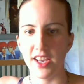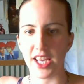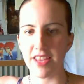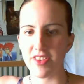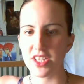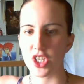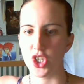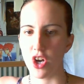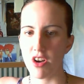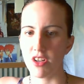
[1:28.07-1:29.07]
Even the
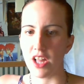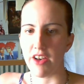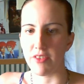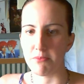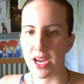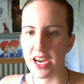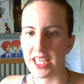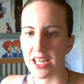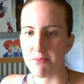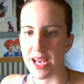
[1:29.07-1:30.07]
Journal of
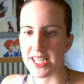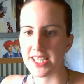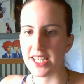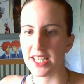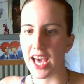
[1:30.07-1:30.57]
American Medicine